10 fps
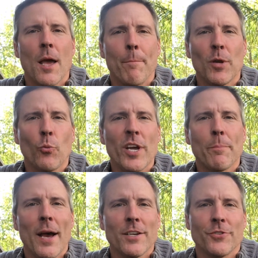Midweek
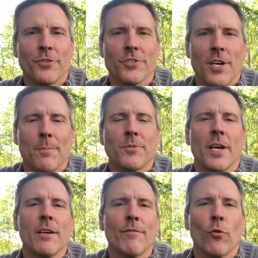Pastors
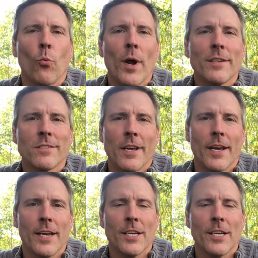Update for Wednesday,